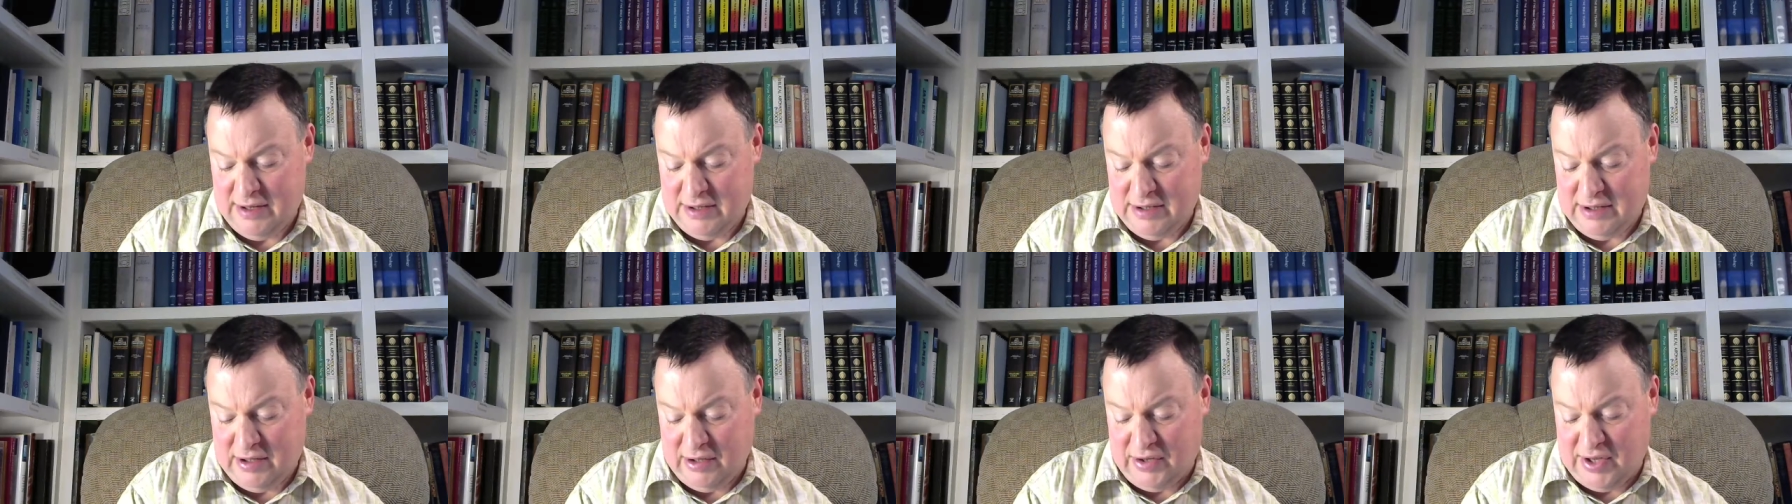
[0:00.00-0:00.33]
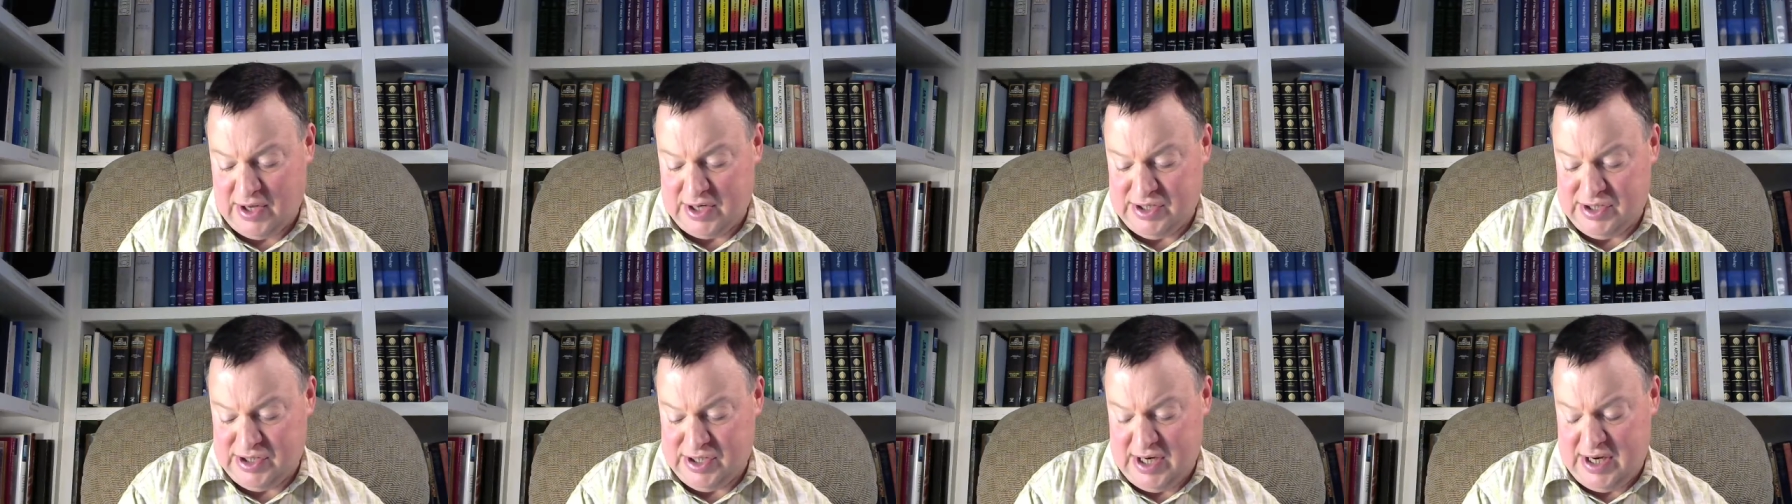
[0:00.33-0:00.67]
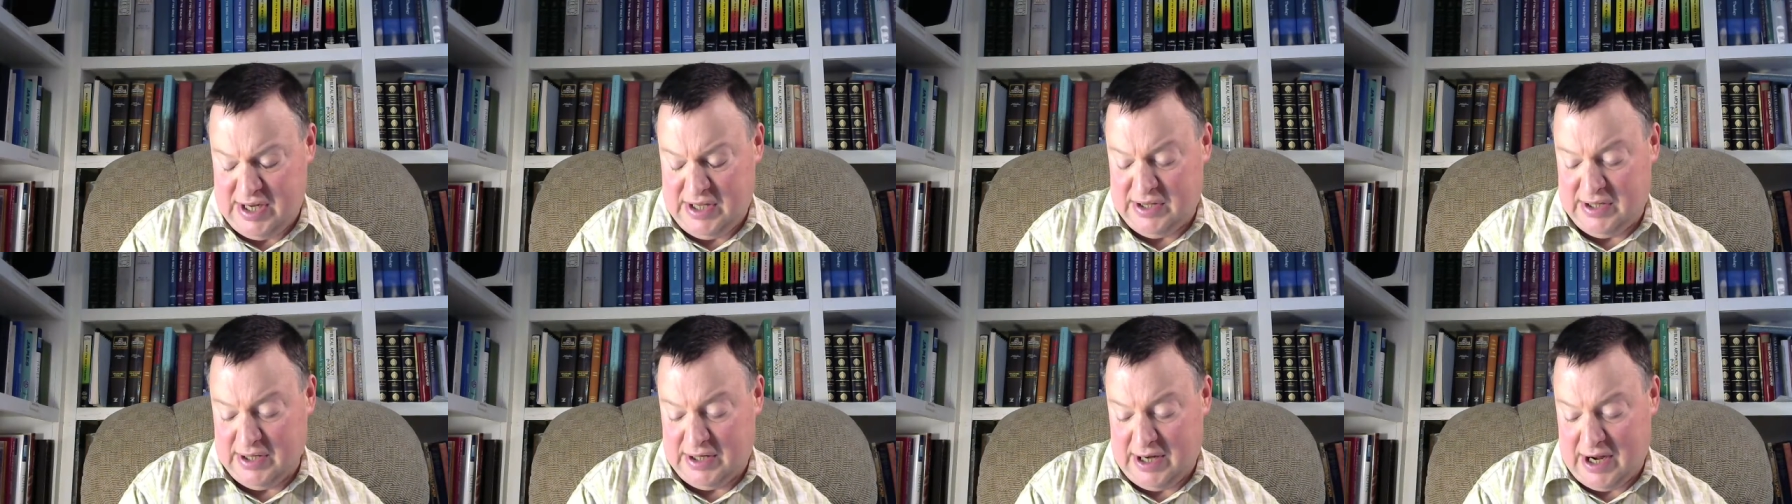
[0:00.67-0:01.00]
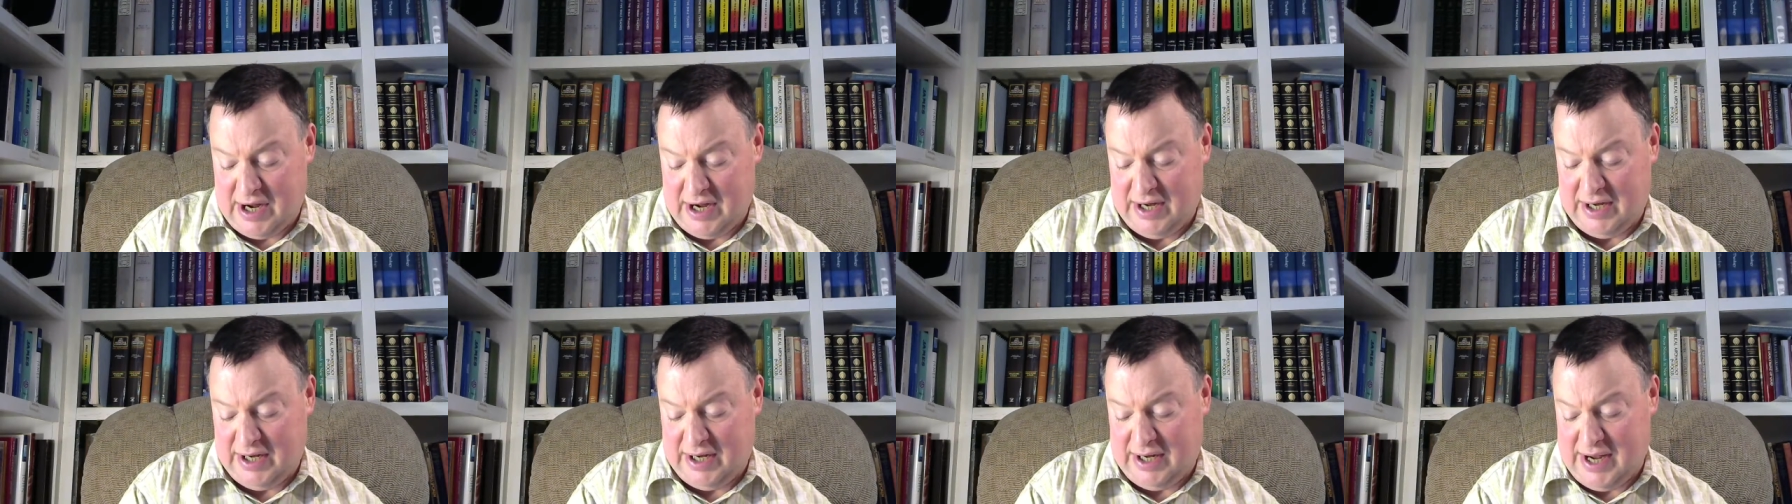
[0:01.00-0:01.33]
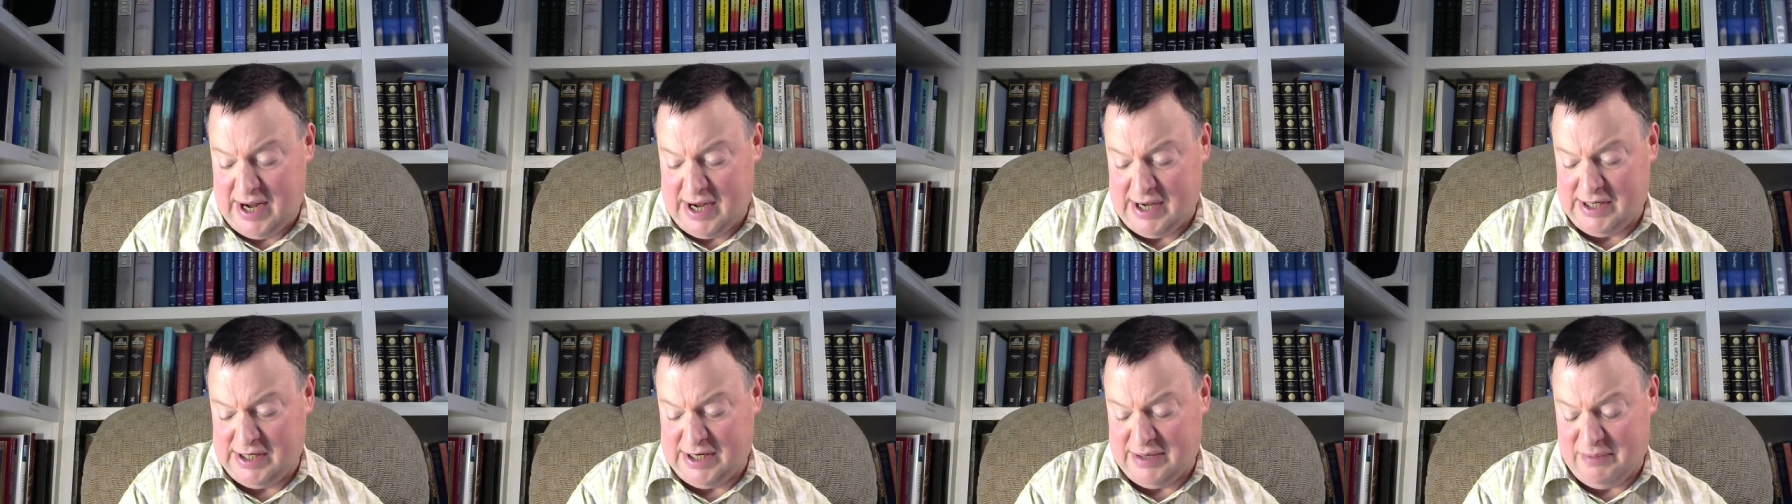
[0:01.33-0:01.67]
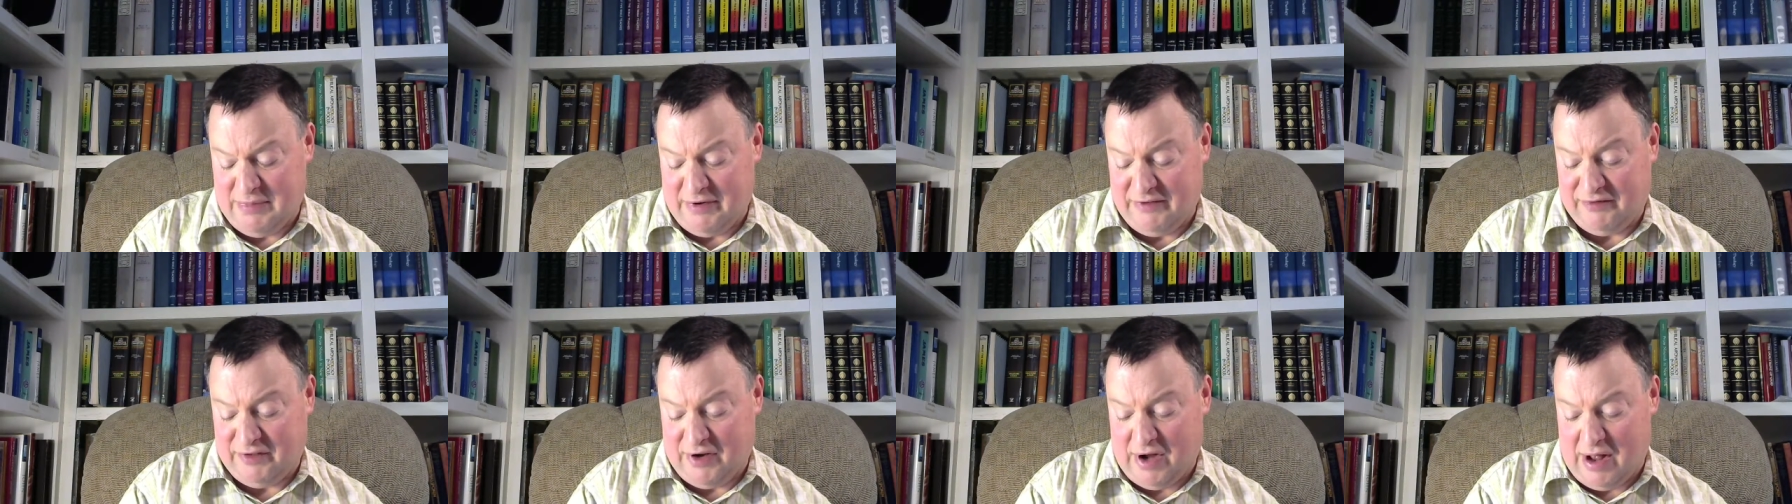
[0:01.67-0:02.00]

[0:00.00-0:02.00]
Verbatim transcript: till they see the kingdom of